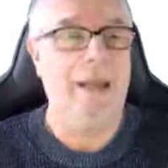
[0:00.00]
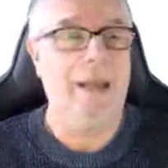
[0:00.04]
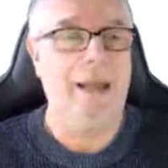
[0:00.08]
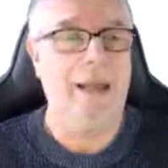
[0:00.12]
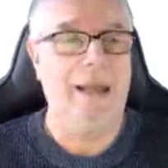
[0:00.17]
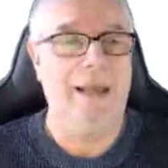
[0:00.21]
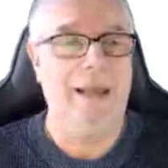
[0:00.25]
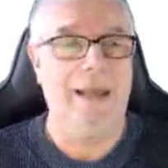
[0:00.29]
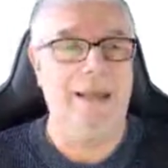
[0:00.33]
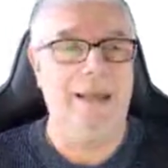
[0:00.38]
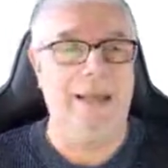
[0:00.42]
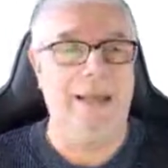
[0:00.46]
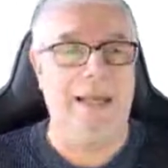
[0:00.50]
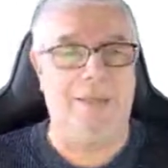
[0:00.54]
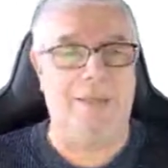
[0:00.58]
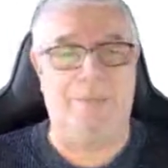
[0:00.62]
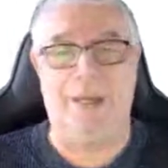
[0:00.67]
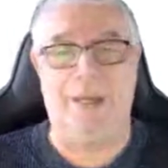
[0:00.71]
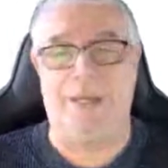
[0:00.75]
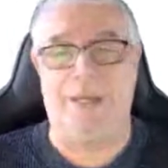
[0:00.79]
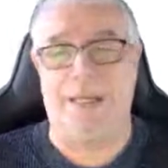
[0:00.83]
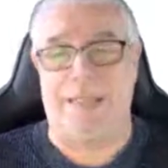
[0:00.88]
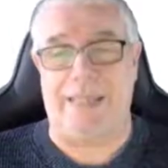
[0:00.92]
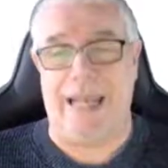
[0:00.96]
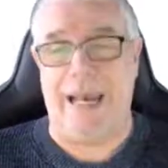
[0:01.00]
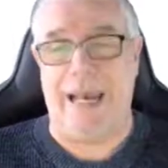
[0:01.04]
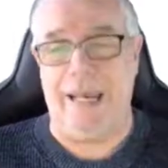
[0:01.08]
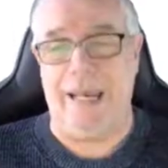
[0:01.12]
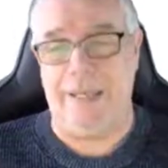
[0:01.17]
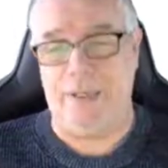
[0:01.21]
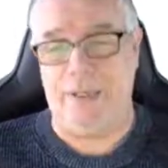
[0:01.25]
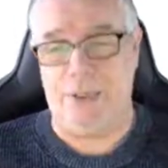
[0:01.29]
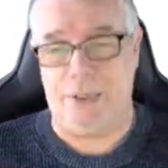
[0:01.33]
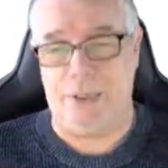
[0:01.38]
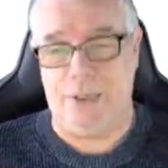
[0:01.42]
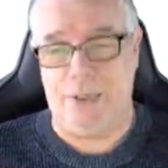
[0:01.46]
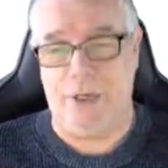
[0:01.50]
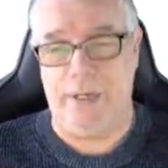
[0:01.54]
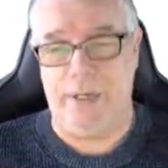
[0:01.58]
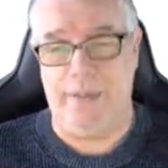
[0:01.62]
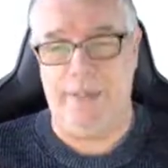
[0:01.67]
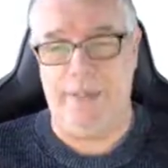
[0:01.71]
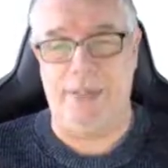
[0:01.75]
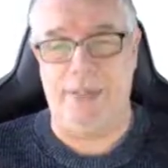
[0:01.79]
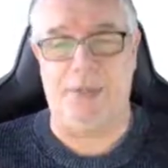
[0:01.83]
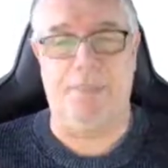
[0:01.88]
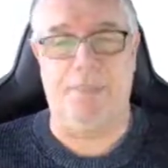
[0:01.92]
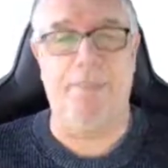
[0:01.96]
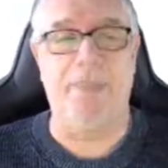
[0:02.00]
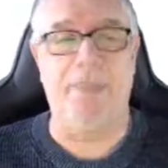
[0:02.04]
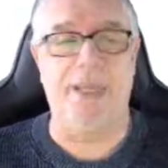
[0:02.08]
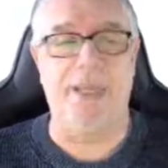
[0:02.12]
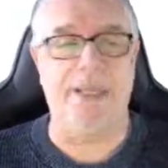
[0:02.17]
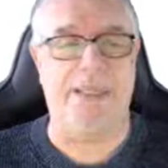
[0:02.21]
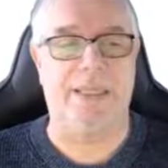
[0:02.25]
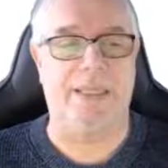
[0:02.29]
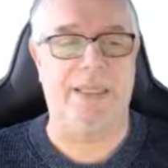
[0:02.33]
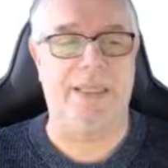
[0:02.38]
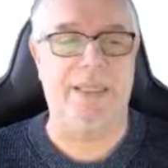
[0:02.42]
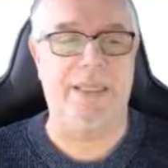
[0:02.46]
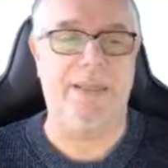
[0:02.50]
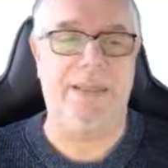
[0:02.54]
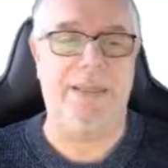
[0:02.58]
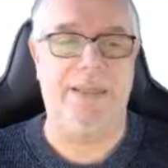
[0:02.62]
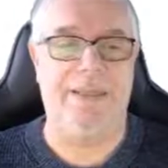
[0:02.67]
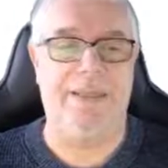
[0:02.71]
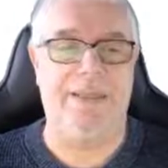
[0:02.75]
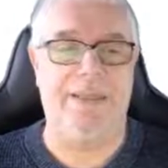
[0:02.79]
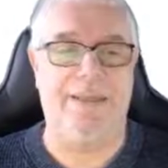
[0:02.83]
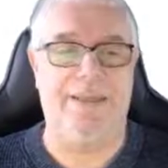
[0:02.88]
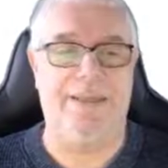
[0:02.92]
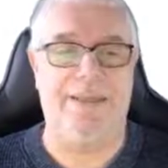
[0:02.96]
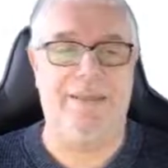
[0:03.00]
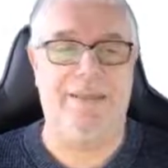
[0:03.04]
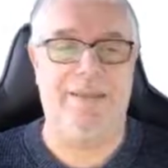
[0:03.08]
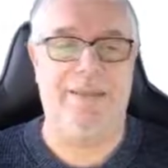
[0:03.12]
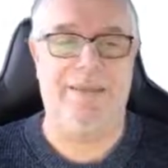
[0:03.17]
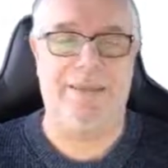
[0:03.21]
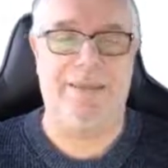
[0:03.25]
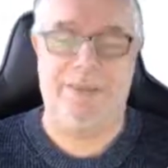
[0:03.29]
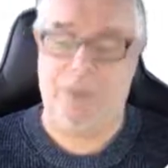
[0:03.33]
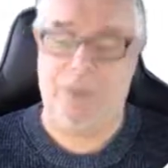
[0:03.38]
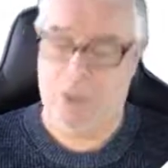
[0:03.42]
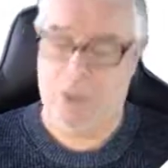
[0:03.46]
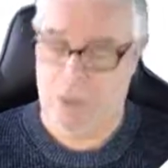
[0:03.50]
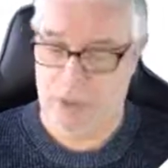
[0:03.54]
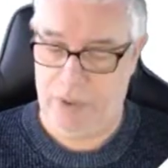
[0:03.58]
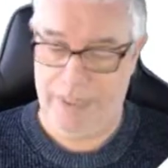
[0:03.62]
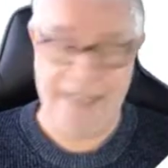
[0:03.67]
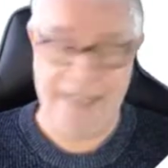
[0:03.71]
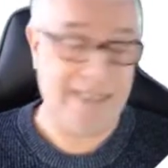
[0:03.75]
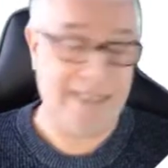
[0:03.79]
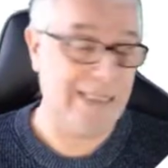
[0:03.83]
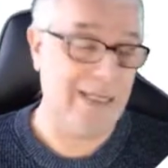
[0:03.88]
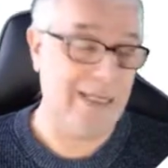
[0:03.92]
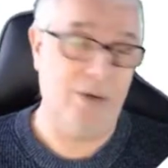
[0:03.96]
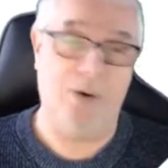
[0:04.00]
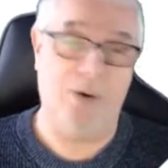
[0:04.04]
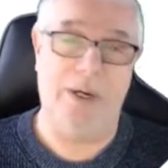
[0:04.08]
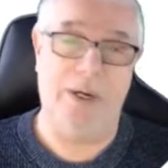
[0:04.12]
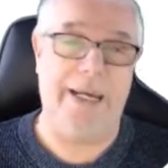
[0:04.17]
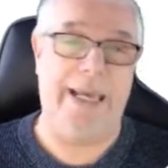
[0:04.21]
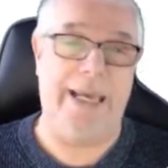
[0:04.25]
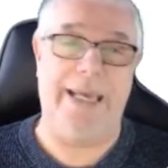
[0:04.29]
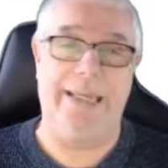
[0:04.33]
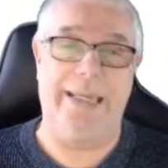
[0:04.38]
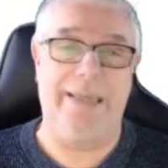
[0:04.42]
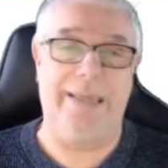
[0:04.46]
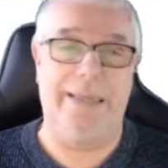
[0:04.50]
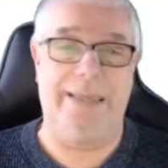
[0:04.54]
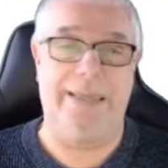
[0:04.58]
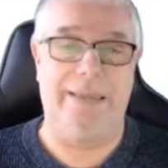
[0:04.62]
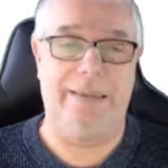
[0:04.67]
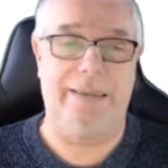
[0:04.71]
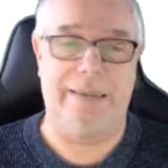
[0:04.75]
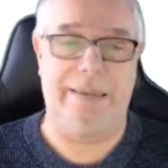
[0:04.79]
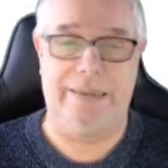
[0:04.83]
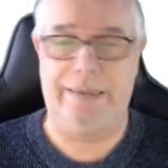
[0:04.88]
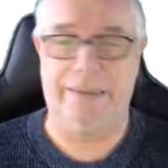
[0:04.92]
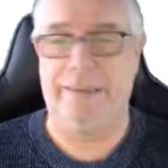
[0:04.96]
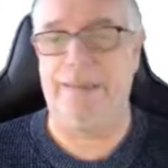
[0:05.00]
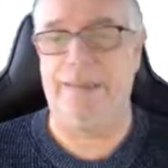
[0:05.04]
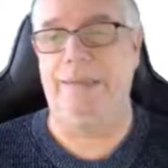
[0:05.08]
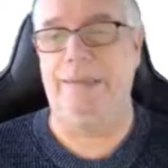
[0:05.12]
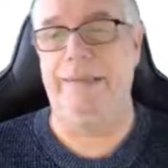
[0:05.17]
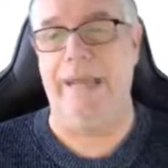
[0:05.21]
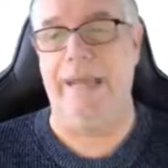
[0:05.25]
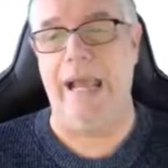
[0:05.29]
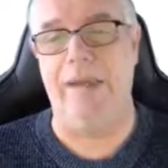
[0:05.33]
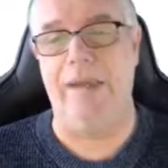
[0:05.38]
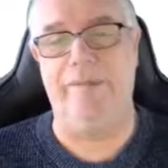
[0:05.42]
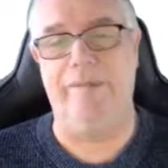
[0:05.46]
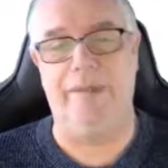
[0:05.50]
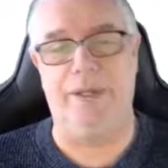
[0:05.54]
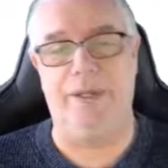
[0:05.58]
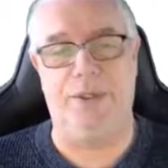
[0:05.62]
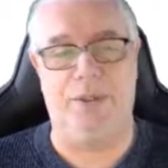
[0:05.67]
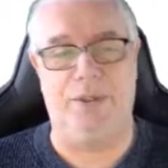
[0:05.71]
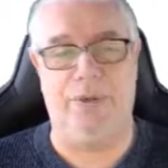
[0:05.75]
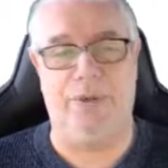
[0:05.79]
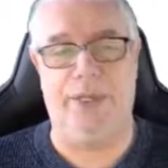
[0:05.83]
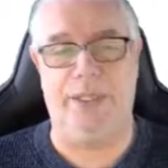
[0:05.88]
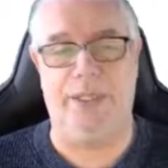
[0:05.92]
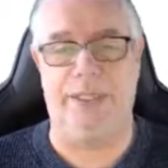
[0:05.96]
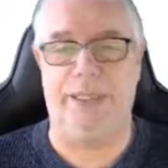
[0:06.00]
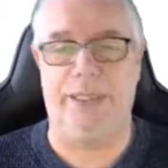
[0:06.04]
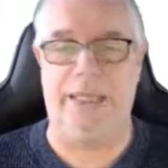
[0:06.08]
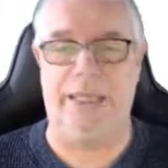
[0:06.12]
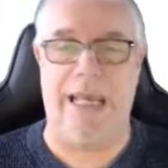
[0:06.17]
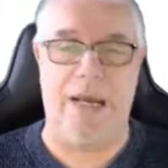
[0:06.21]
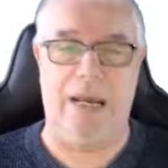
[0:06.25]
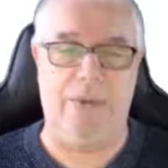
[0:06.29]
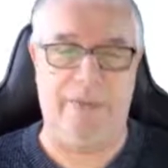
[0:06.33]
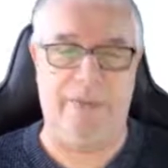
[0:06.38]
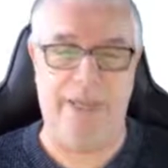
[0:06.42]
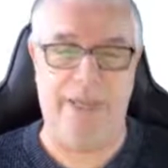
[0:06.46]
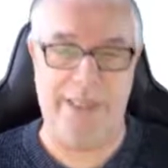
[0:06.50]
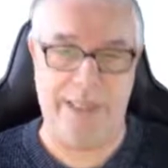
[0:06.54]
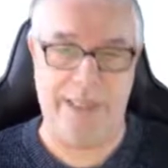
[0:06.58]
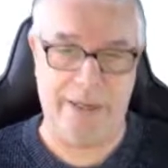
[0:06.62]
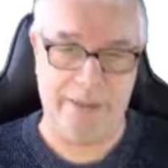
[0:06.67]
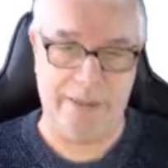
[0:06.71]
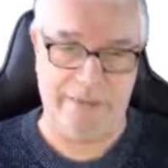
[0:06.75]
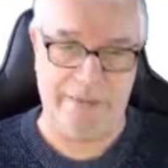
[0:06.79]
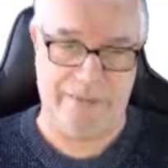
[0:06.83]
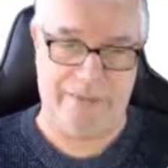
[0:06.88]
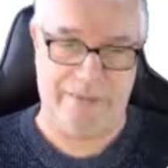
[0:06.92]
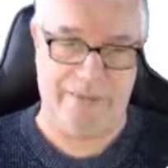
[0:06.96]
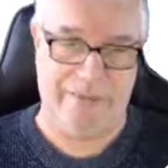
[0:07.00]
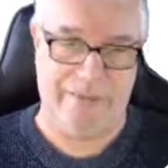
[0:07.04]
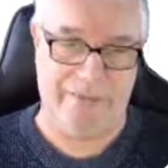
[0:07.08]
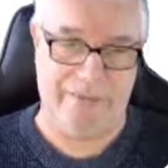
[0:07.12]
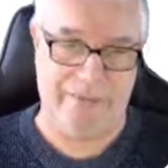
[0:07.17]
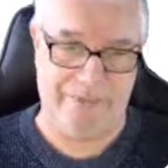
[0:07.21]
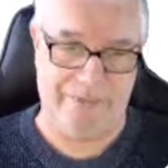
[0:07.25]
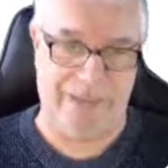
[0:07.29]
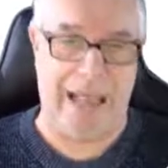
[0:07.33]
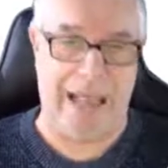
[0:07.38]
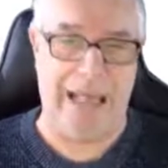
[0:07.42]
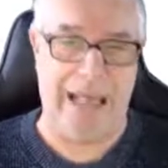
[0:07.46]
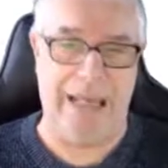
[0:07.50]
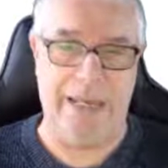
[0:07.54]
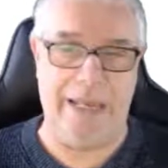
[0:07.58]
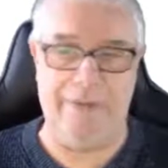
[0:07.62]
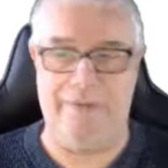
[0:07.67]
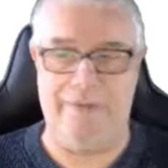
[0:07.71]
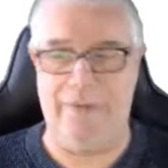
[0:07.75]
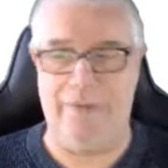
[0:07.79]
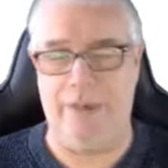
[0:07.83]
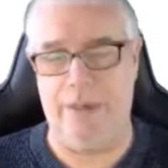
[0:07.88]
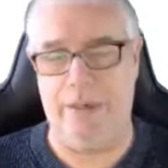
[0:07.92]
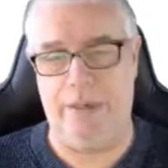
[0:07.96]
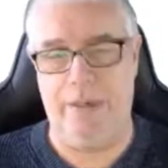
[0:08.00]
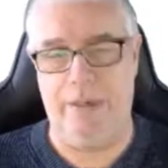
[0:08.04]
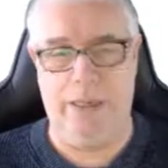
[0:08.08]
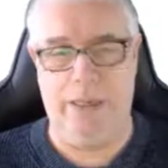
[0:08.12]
As much as I enjoy this piece, so let's go ahead and delve into it. Now, these are the 5